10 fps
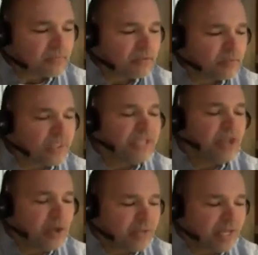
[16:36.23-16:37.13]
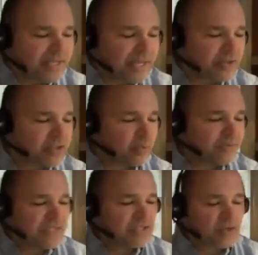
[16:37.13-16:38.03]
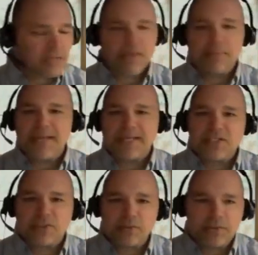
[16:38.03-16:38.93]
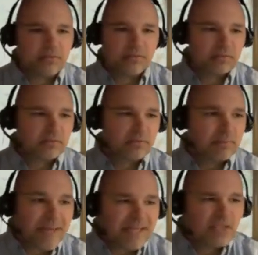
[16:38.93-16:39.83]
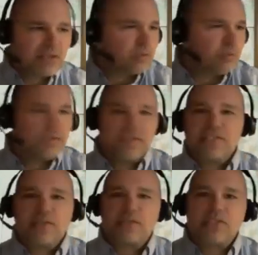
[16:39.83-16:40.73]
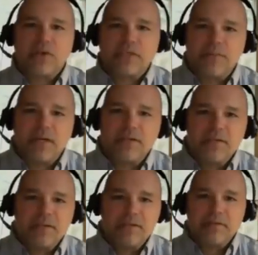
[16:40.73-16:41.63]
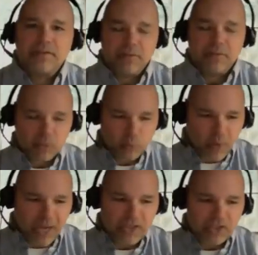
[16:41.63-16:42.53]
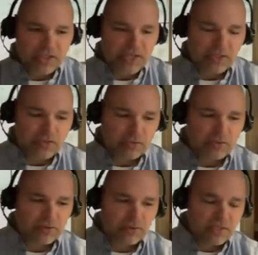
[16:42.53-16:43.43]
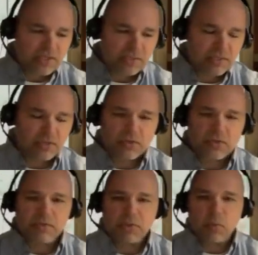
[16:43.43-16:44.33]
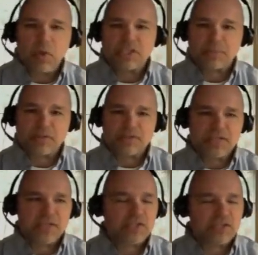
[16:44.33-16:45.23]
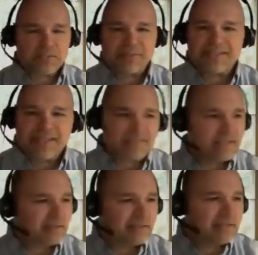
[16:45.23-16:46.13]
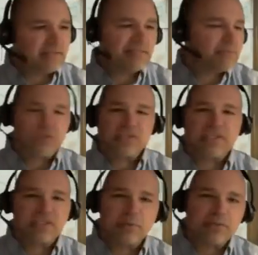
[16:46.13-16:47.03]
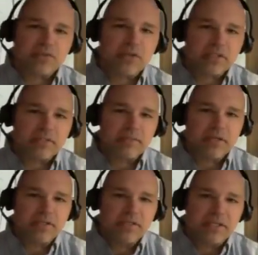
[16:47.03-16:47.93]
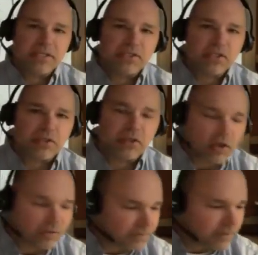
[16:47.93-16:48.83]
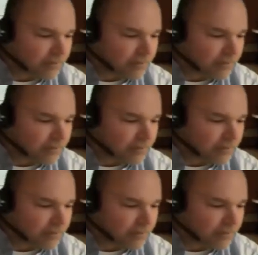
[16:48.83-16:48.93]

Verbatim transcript: we know that now. So if he's talking about mandatory, mandatory, well, he doesn't know what he's talking about. And you watch as a truth, someone in the truth community, you watch a presentation, somebody says that, you go, this person doesn't know what they're talking about, and you turn it off.